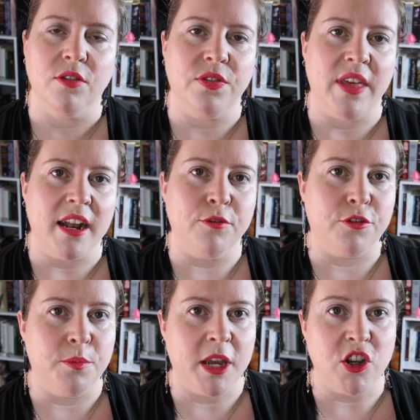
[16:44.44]
that
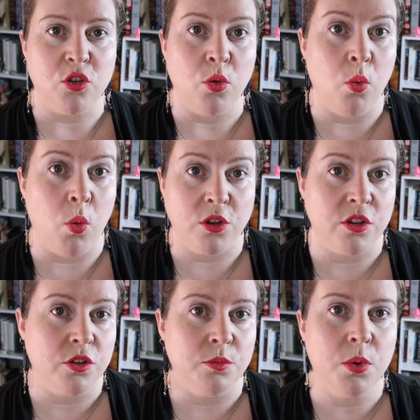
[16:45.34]
information
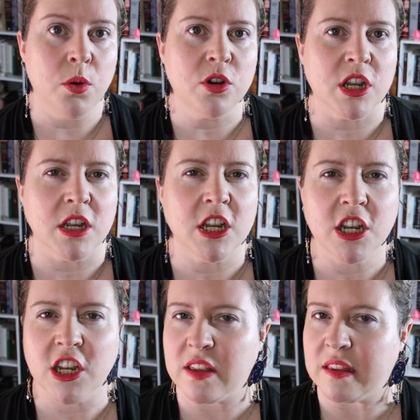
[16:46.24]
wasn't important,
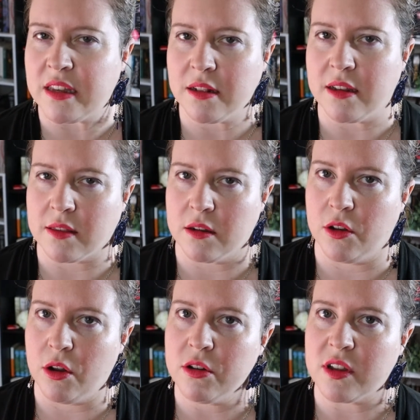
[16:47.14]
she still doesn't
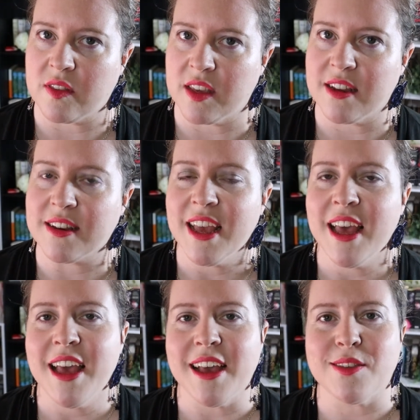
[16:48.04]
notice it.
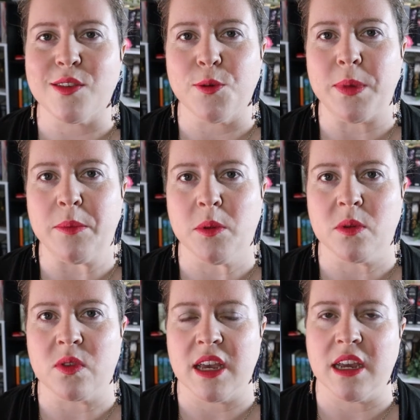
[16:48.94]
And so people will
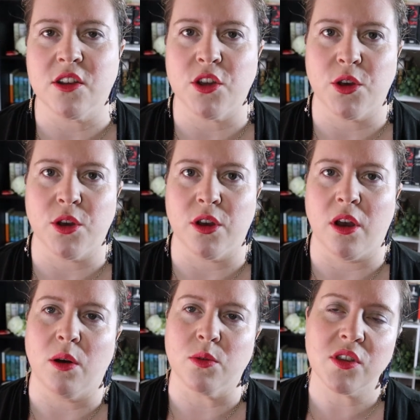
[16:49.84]
say to her,
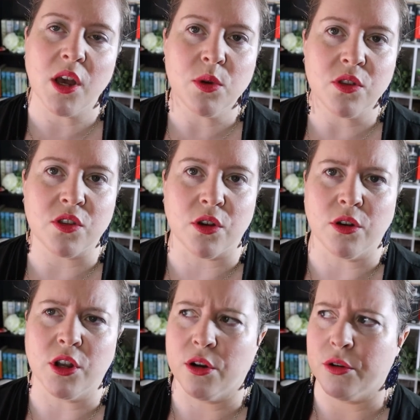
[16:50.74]
"Oh, so-and-so,
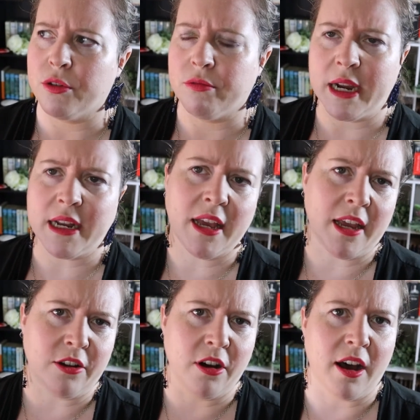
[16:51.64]
the
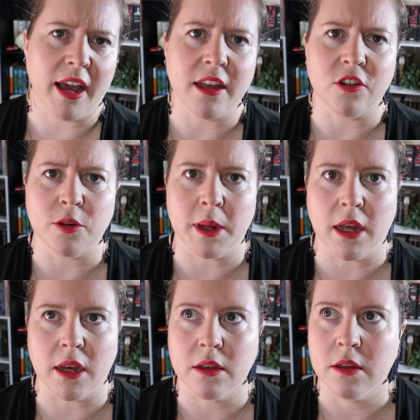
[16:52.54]
redhead guy," and she'll be
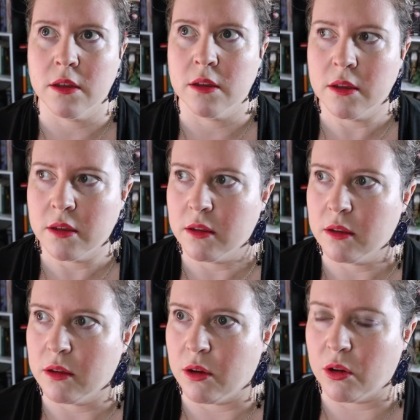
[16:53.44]
like,
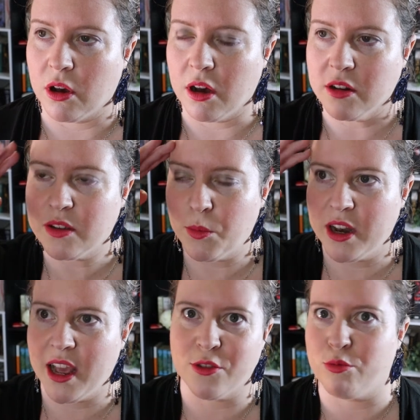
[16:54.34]
"Oh God, someone
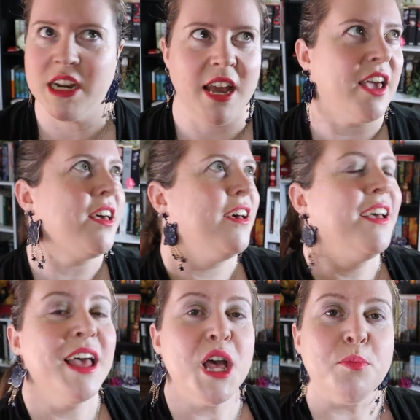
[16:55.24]
has red hair?"
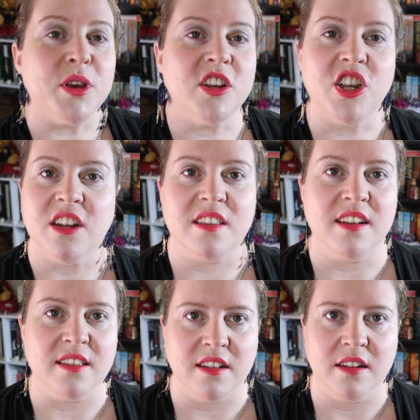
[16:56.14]
because she just
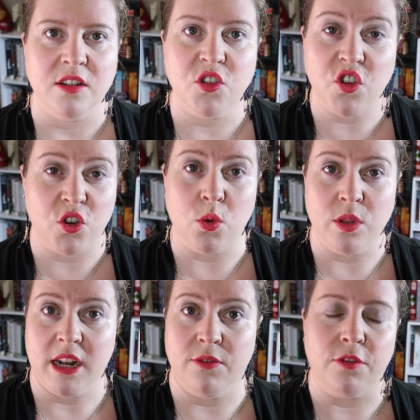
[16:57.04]
doesn't store
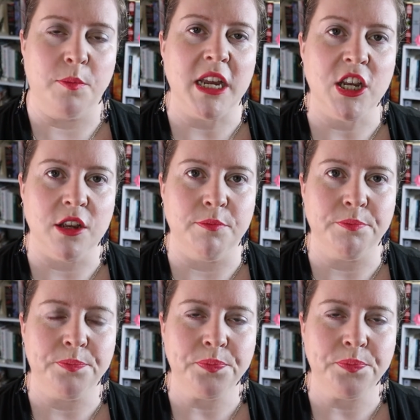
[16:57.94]
that information.